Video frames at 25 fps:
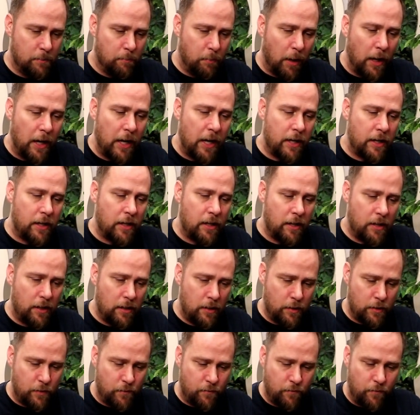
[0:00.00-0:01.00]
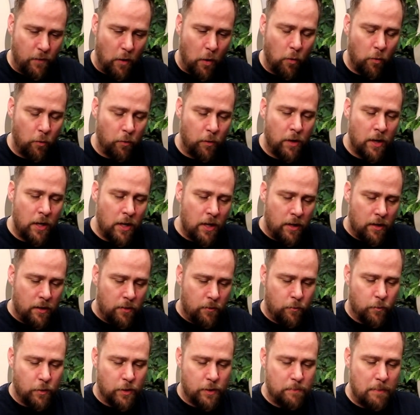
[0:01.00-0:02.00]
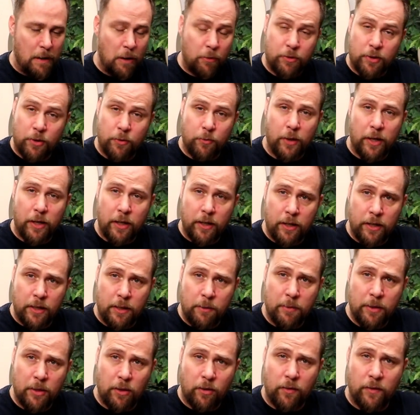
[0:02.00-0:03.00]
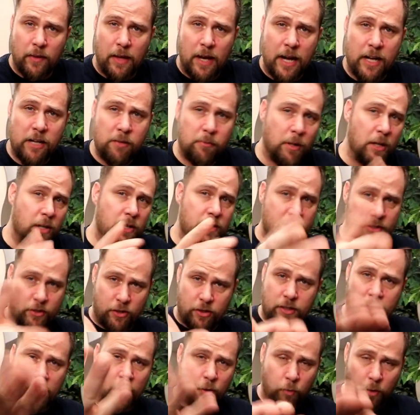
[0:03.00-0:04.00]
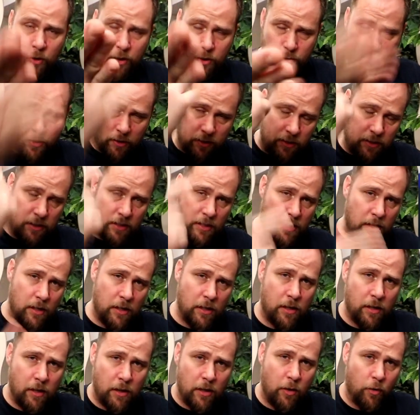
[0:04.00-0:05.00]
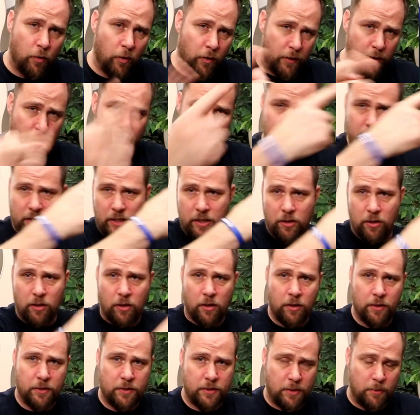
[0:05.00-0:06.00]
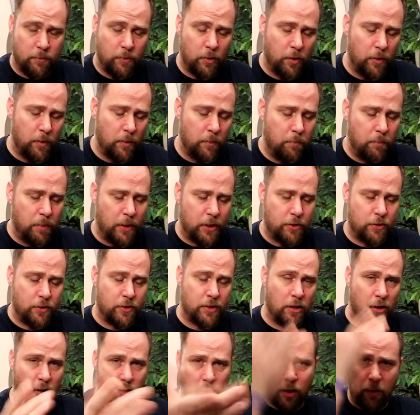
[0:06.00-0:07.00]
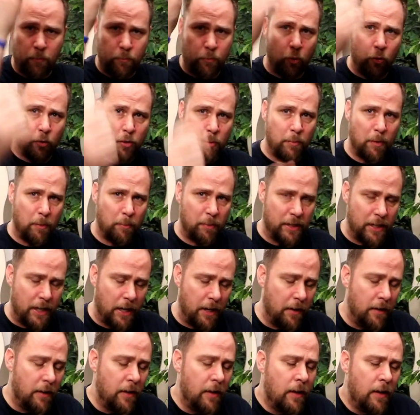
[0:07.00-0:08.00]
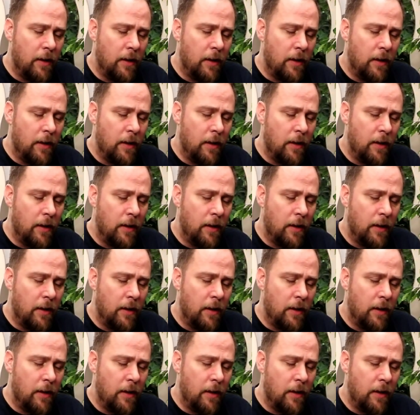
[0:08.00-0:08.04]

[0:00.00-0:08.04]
bike, his phone was mounted right in the middle of the handlebars, just like where you can see, or you've seen on some of the pictures. I'll upload them up again.